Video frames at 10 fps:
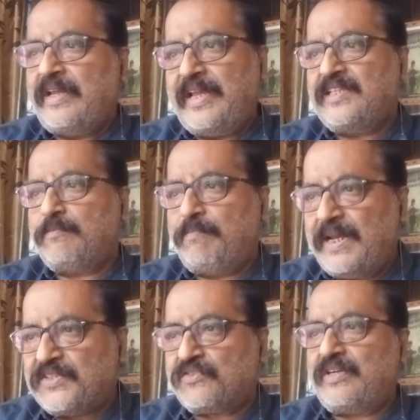is
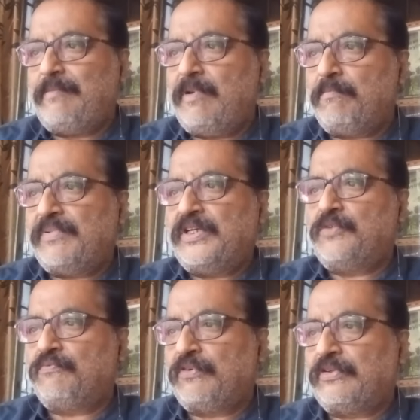best remembered
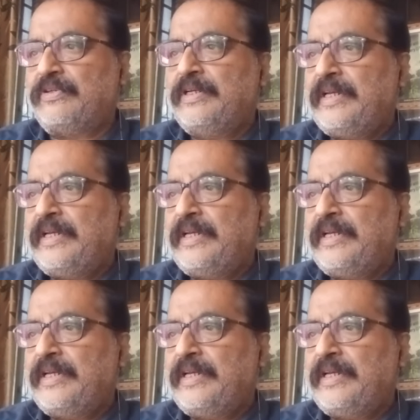for